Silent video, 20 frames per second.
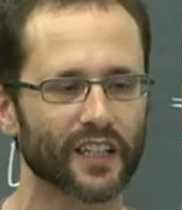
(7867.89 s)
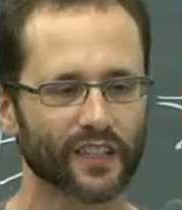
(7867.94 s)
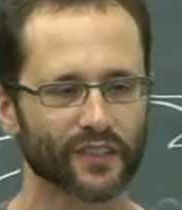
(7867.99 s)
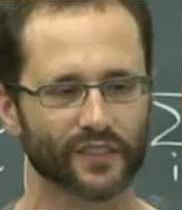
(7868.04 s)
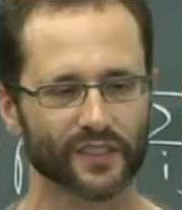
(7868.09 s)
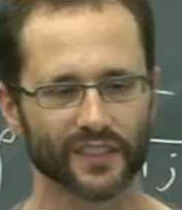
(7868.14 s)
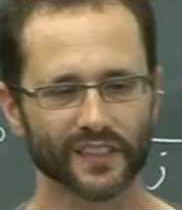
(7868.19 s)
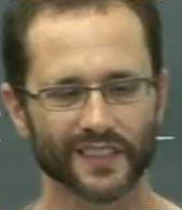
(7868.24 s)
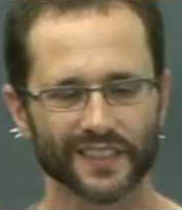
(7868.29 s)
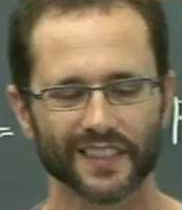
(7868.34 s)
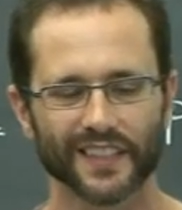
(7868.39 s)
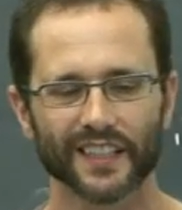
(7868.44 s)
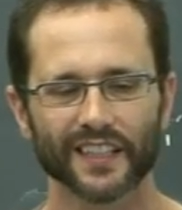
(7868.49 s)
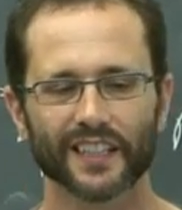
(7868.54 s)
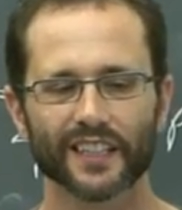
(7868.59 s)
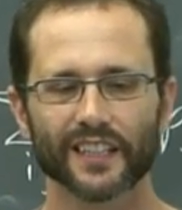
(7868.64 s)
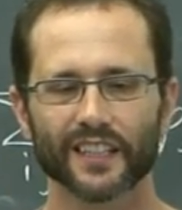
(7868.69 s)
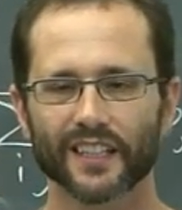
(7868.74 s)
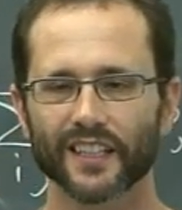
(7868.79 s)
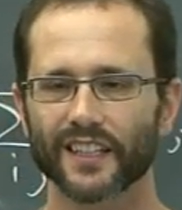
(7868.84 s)
hardness,
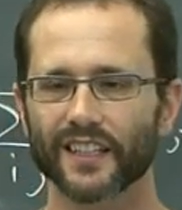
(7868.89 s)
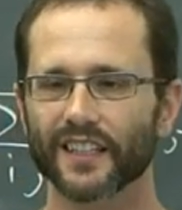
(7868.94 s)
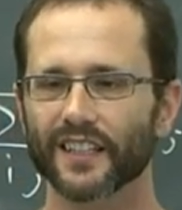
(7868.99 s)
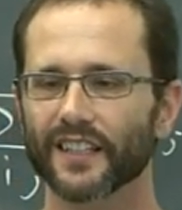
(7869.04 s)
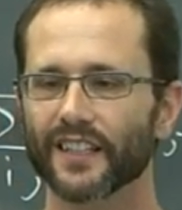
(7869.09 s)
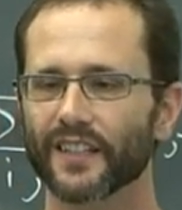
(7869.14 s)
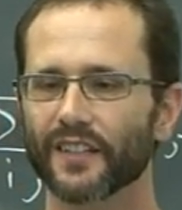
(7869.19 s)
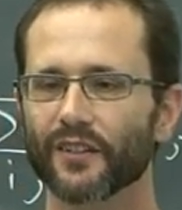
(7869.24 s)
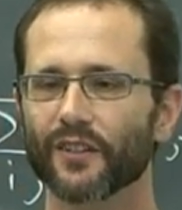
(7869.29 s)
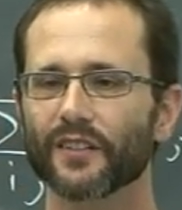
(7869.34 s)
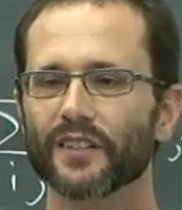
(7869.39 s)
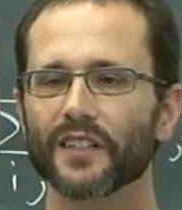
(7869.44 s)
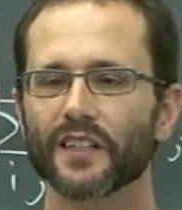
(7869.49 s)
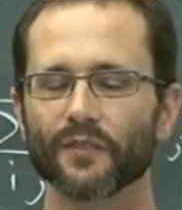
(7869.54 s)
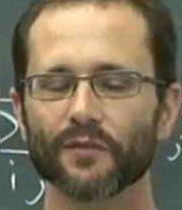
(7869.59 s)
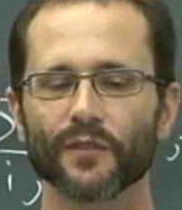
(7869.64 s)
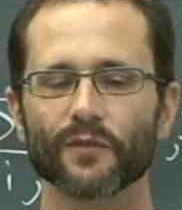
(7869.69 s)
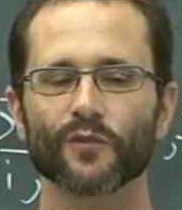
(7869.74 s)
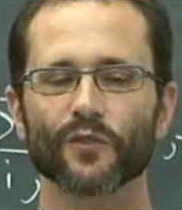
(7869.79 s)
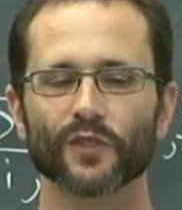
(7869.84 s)
uh, or
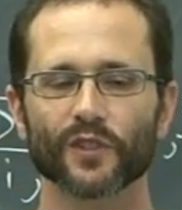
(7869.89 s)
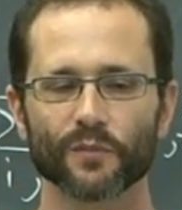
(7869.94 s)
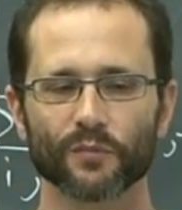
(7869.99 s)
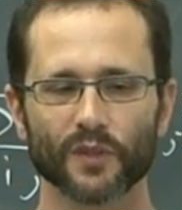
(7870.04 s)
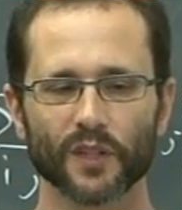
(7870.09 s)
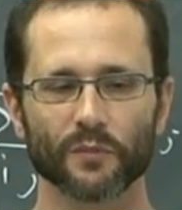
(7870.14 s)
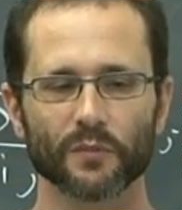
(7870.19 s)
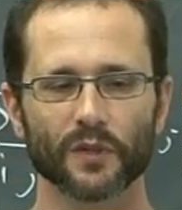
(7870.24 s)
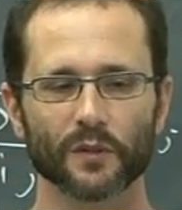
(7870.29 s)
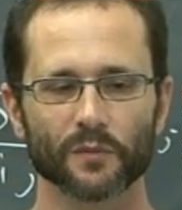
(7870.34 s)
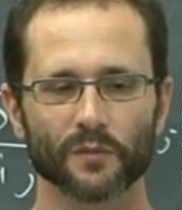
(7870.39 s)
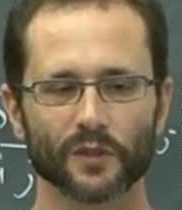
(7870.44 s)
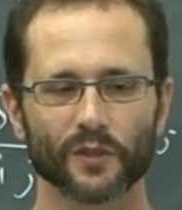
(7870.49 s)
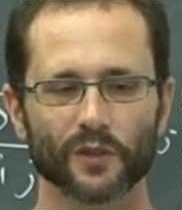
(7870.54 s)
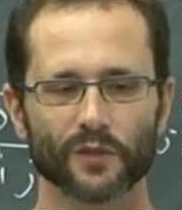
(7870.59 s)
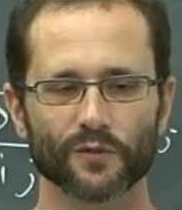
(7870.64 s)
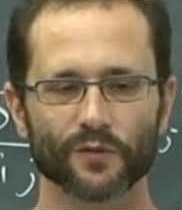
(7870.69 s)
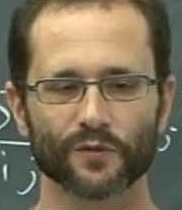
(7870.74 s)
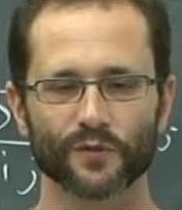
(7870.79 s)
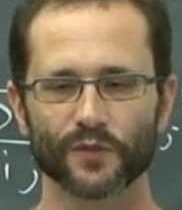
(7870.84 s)
even for the problem
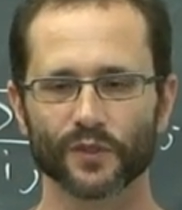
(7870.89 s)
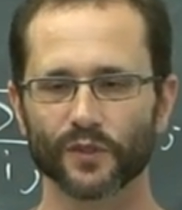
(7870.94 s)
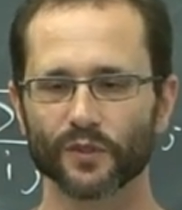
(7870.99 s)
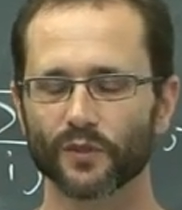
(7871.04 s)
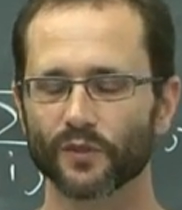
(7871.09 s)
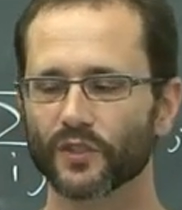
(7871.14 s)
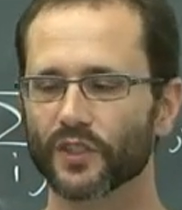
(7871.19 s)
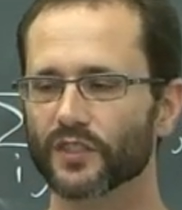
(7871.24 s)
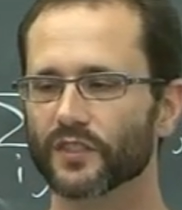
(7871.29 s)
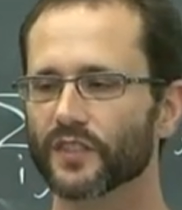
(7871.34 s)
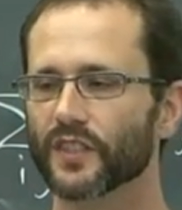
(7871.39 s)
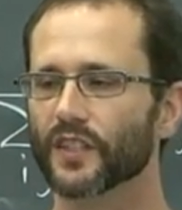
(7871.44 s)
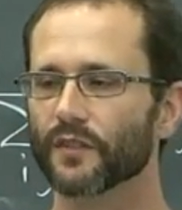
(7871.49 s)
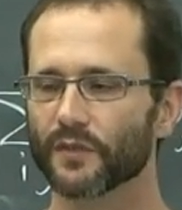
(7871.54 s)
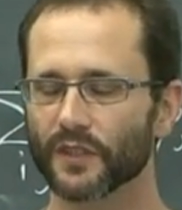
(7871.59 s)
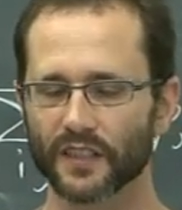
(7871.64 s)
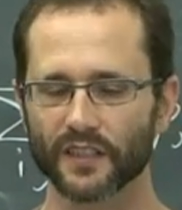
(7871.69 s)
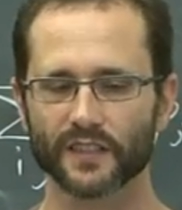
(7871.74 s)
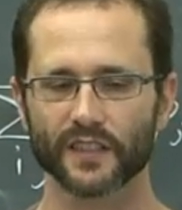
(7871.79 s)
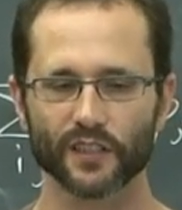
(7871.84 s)
of you know just
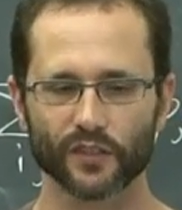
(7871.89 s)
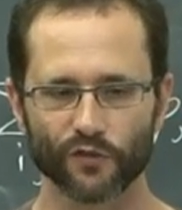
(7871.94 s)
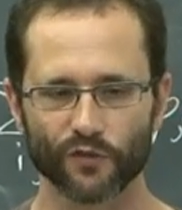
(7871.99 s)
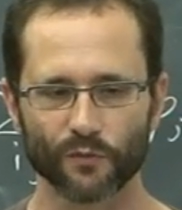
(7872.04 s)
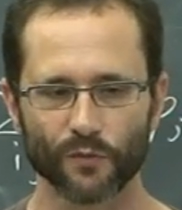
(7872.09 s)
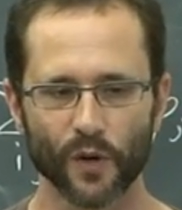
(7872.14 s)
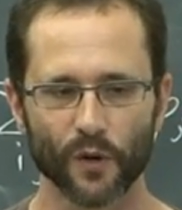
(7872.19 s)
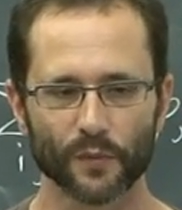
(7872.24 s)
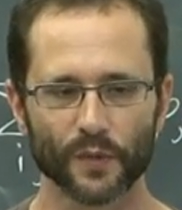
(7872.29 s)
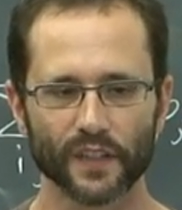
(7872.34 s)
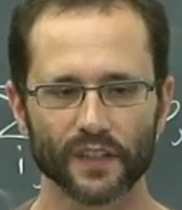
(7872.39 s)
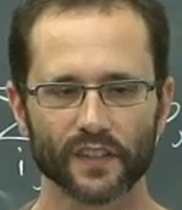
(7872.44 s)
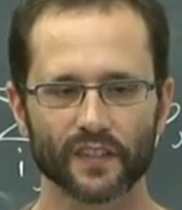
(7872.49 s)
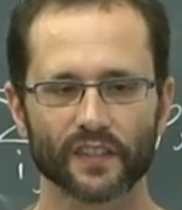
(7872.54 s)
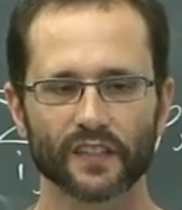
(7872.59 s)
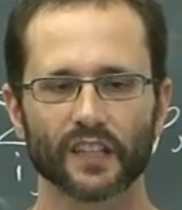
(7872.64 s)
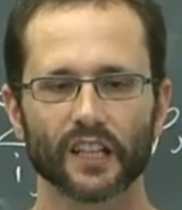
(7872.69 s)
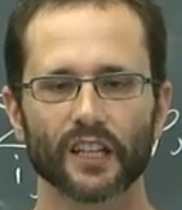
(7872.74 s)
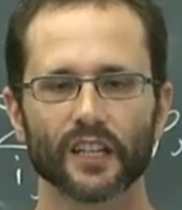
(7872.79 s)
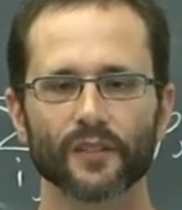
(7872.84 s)
given a set of
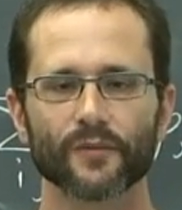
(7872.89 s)
moments,